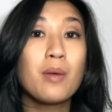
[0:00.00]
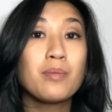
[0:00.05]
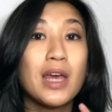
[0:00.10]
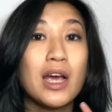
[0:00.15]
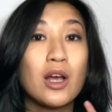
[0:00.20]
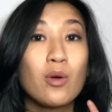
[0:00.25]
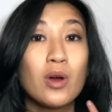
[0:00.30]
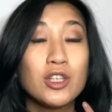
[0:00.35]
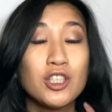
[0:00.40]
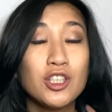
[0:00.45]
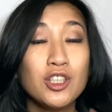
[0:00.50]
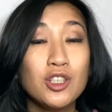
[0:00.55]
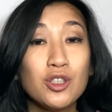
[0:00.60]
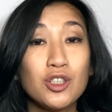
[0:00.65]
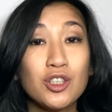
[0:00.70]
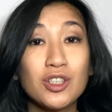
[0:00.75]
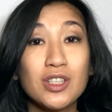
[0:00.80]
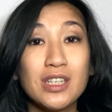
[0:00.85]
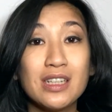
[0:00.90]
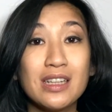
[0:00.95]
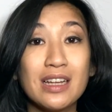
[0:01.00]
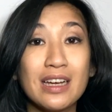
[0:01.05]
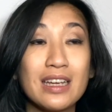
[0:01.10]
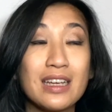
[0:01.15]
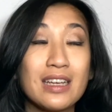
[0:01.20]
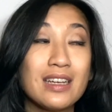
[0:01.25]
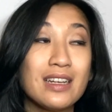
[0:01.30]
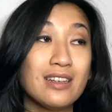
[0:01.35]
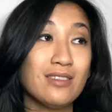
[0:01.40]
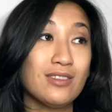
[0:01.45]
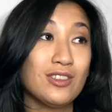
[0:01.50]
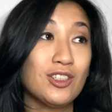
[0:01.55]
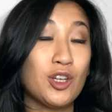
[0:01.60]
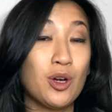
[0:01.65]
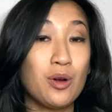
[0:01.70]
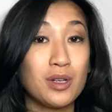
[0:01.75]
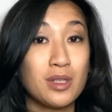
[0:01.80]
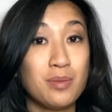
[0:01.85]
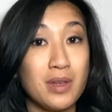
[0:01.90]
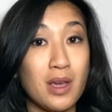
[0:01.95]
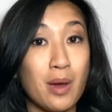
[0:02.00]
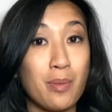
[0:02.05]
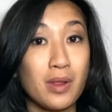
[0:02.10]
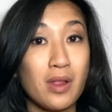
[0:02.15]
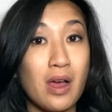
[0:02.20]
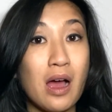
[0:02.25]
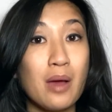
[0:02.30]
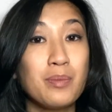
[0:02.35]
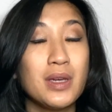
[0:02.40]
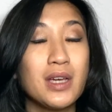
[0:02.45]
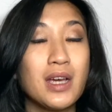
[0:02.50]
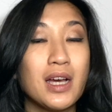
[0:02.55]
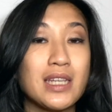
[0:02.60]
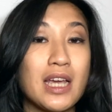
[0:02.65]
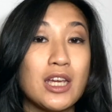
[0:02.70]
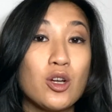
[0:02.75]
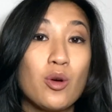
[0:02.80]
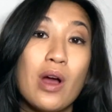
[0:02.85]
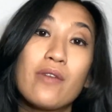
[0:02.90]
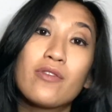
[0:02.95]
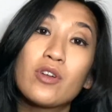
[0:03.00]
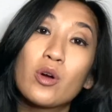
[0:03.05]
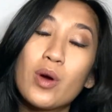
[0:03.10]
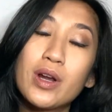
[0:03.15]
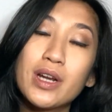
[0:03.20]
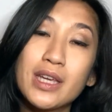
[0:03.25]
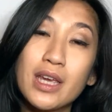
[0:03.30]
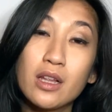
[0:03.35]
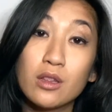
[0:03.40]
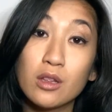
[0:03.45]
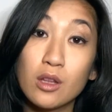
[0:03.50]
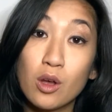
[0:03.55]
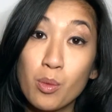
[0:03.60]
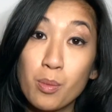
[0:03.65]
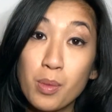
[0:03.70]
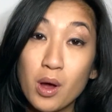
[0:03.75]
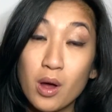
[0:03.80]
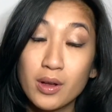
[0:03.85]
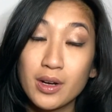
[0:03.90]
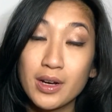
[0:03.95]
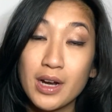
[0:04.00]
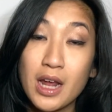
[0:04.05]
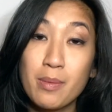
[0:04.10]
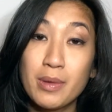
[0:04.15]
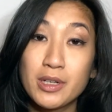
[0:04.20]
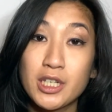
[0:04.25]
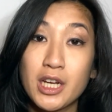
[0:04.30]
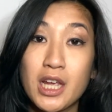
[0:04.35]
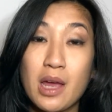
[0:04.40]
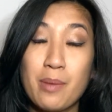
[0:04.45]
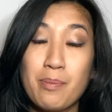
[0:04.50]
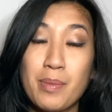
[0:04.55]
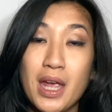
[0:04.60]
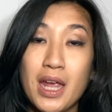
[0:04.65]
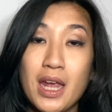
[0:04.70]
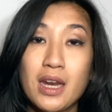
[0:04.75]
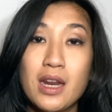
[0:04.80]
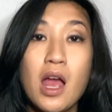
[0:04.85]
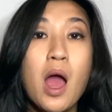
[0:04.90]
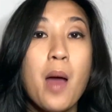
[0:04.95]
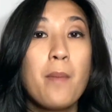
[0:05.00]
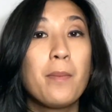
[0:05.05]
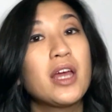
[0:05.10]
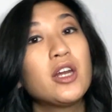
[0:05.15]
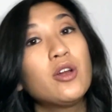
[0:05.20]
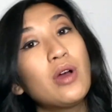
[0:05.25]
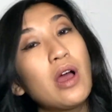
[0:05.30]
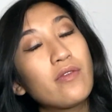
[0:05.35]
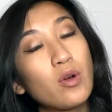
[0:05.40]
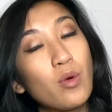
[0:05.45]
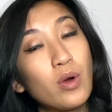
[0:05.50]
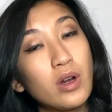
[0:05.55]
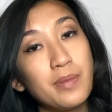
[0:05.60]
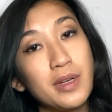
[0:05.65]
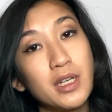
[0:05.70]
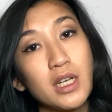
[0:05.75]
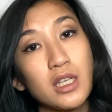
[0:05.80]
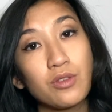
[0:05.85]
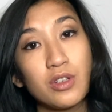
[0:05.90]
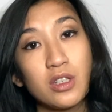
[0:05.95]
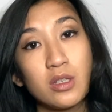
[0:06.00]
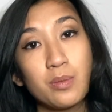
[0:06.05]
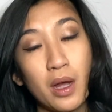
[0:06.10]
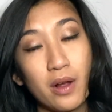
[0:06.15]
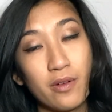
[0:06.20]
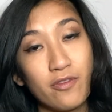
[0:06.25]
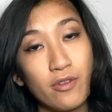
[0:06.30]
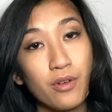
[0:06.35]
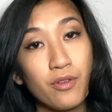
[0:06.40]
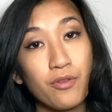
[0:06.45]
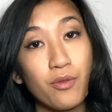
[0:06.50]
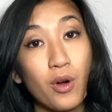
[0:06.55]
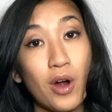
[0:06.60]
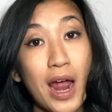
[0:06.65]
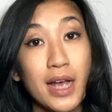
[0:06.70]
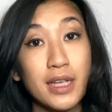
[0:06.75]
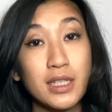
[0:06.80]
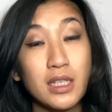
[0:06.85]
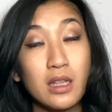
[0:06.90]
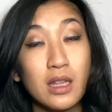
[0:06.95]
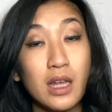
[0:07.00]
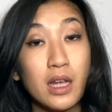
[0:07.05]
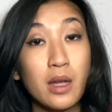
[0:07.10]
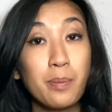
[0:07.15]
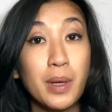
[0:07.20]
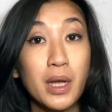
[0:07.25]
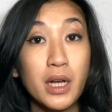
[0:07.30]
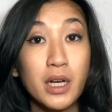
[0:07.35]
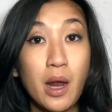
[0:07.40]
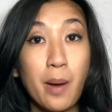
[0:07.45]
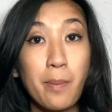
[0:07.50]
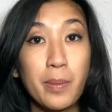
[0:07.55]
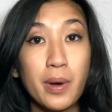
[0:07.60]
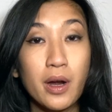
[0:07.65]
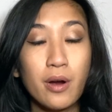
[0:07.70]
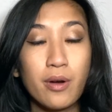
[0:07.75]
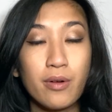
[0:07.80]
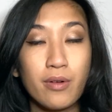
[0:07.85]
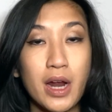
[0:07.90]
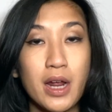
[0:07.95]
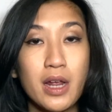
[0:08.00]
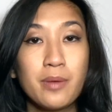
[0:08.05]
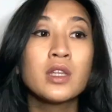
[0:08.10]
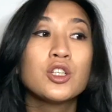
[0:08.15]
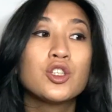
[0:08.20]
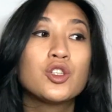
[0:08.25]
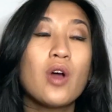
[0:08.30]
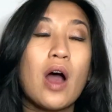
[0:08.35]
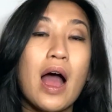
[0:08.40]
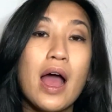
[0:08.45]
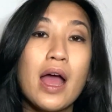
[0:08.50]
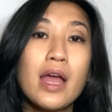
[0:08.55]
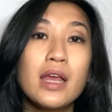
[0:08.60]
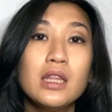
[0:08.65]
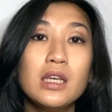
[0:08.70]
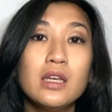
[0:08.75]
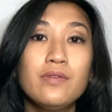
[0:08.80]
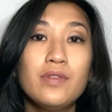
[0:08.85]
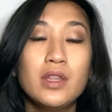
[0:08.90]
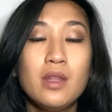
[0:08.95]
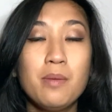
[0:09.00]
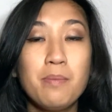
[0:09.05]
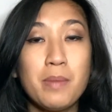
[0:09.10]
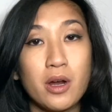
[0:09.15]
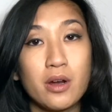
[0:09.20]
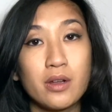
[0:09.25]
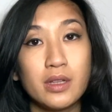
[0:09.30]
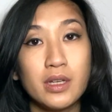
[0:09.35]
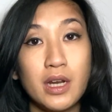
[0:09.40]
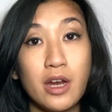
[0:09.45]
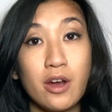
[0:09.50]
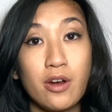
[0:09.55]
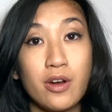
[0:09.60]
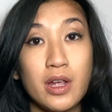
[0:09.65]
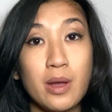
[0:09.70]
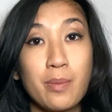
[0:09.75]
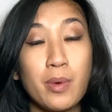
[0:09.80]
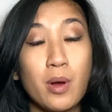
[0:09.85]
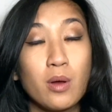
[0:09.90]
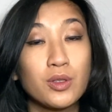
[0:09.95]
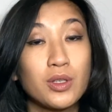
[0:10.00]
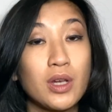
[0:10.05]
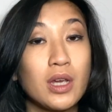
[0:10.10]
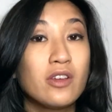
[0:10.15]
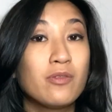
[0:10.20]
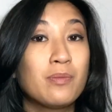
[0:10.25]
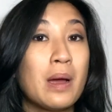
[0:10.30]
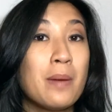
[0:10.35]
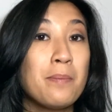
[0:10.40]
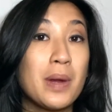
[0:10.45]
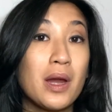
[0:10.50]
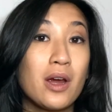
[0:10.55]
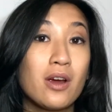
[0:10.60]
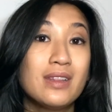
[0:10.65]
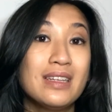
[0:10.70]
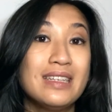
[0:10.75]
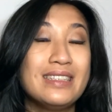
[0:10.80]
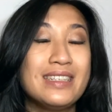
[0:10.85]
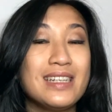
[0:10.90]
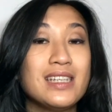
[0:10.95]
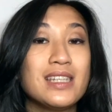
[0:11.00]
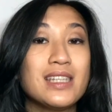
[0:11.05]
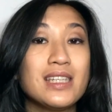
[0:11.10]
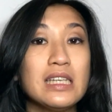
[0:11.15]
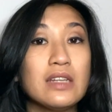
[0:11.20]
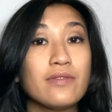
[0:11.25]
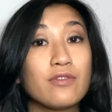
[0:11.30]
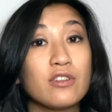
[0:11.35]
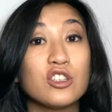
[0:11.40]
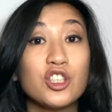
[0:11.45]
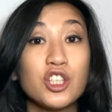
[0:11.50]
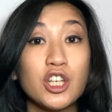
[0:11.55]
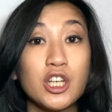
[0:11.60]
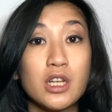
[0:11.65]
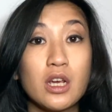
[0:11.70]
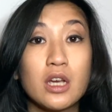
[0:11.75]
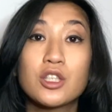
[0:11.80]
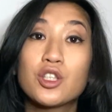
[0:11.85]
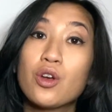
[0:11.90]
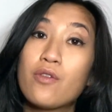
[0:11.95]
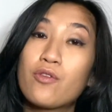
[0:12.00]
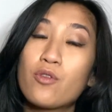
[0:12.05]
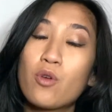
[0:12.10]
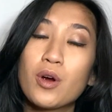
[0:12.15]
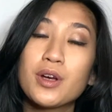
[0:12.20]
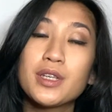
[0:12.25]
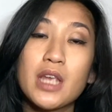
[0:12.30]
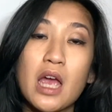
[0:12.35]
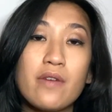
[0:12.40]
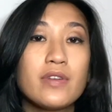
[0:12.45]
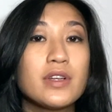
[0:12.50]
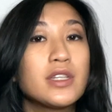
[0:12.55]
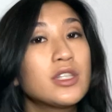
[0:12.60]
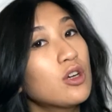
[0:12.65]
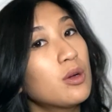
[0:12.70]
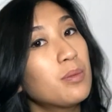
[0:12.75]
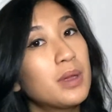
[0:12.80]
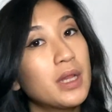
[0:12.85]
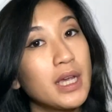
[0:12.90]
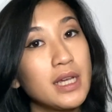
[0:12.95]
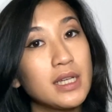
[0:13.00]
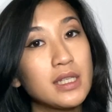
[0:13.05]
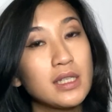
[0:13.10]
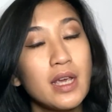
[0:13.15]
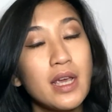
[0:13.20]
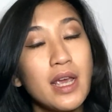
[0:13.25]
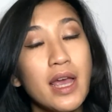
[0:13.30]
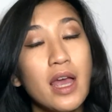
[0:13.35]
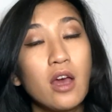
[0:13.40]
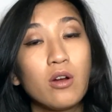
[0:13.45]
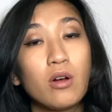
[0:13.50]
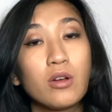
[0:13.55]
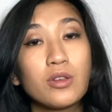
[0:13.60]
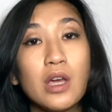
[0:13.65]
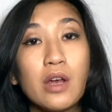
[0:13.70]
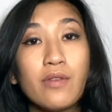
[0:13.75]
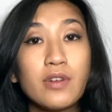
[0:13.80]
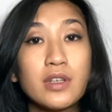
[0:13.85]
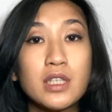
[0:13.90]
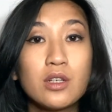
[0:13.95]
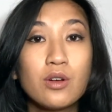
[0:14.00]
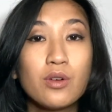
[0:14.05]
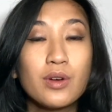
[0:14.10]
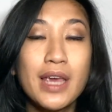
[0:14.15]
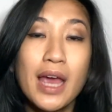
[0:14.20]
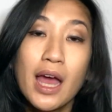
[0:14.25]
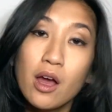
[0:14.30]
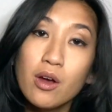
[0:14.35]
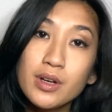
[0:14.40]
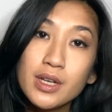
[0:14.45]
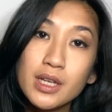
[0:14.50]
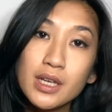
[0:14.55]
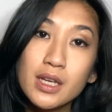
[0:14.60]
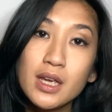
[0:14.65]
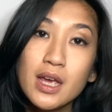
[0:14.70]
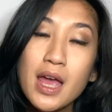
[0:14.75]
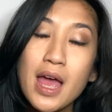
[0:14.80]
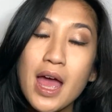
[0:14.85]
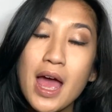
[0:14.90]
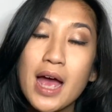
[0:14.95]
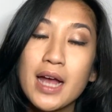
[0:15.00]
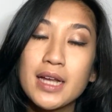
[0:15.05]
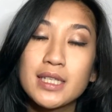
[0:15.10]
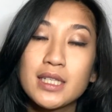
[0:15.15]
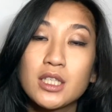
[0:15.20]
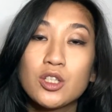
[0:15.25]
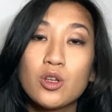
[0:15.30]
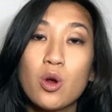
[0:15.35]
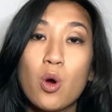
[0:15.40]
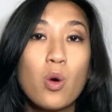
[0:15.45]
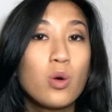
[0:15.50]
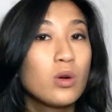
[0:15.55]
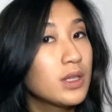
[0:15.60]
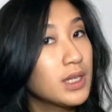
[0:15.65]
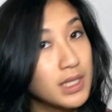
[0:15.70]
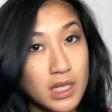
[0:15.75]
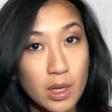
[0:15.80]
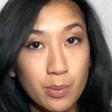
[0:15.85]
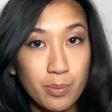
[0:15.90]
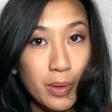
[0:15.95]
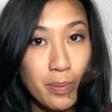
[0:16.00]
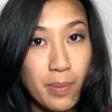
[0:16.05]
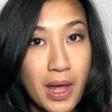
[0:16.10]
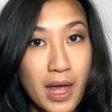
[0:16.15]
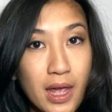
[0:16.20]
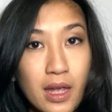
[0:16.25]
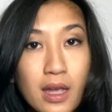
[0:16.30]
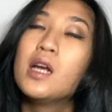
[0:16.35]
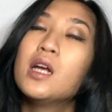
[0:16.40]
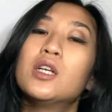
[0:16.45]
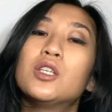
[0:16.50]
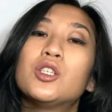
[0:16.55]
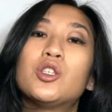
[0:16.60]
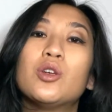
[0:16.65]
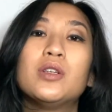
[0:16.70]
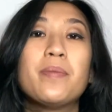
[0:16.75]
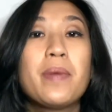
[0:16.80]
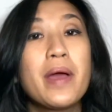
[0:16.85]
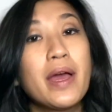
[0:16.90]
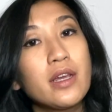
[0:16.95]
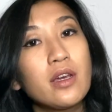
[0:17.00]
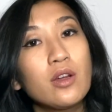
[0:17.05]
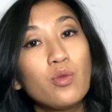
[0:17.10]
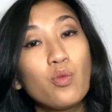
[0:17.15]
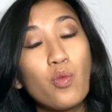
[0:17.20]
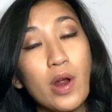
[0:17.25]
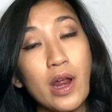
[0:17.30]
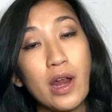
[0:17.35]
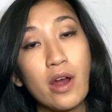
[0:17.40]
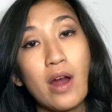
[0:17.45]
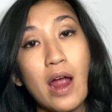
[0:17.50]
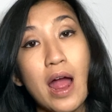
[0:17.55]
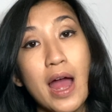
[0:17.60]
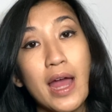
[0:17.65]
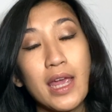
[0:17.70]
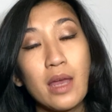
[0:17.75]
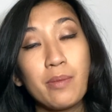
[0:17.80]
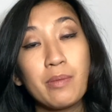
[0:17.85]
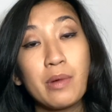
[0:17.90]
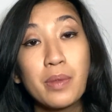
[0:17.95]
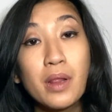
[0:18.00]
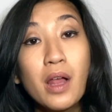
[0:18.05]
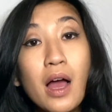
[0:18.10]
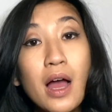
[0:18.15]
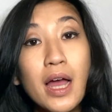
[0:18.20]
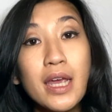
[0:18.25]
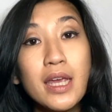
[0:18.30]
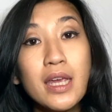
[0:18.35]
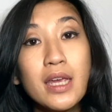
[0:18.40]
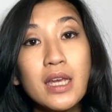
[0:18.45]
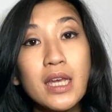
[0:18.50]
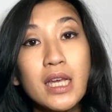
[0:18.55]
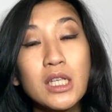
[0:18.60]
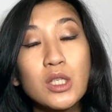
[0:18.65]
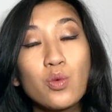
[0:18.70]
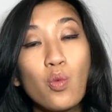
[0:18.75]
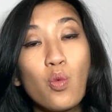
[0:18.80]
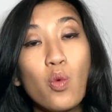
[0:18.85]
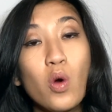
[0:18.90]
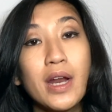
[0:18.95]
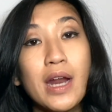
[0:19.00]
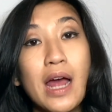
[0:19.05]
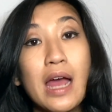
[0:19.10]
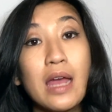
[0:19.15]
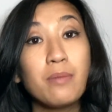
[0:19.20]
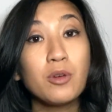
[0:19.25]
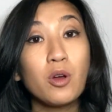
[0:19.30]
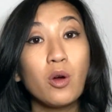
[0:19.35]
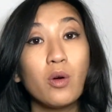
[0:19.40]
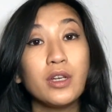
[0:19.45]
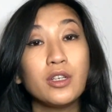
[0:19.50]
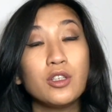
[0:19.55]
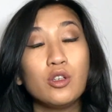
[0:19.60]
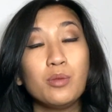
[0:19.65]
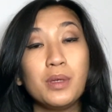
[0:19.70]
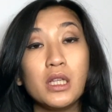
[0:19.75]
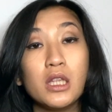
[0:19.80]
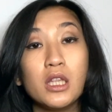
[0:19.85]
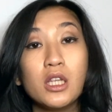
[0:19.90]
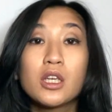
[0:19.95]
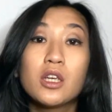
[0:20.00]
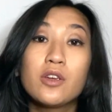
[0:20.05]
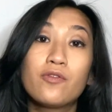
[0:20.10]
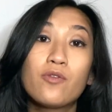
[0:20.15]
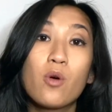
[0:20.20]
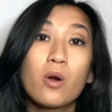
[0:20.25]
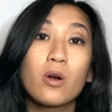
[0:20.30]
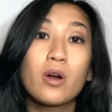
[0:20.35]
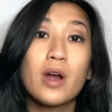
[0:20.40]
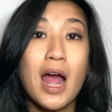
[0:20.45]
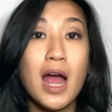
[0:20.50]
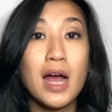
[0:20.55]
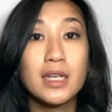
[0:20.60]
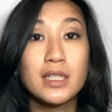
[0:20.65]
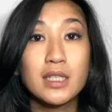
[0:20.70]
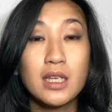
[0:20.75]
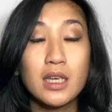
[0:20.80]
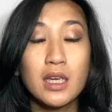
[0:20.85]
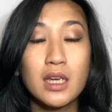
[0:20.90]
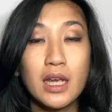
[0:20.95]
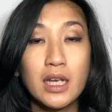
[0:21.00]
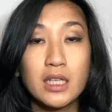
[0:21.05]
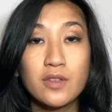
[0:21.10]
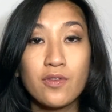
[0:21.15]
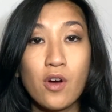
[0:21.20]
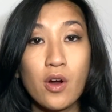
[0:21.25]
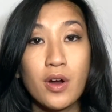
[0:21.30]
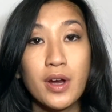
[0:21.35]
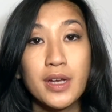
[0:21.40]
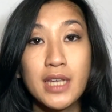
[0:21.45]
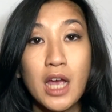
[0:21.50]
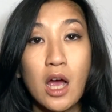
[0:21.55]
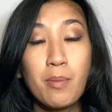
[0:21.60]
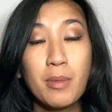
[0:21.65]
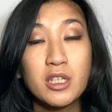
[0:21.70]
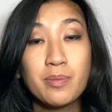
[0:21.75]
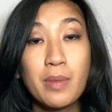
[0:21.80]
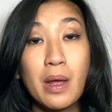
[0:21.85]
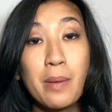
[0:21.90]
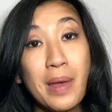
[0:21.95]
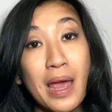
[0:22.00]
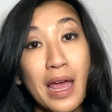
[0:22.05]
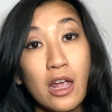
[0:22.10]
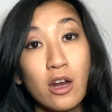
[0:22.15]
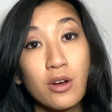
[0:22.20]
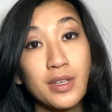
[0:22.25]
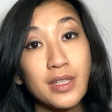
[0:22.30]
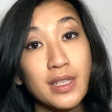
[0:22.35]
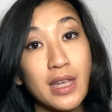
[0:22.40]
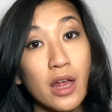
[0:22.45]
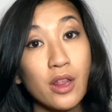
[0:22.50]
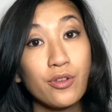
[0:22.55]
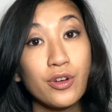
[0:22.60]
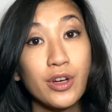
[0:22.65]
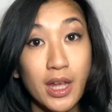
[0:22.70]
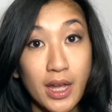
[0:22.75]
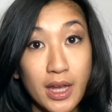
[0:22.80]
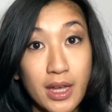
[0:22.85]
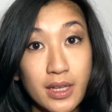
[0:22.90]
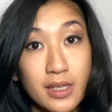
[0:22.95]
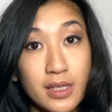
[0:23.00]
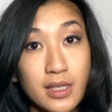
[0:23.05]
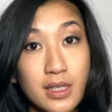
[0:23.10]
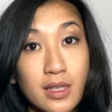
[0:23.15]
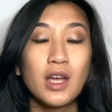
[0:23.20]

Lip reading: That question usually chokes me up a lot because I don't ever want to get lowballed on how much I get paid, but I don't ever want to be disrespectful for asking a big number, right? So I live in the Maryland area, but also I live by Maryland, DC, and Virginia. So of course, every single place and also every single county has totally separate pay. So depending on where I am applying is what I'm going to be looking for or asking as far as how much my pay or salary is.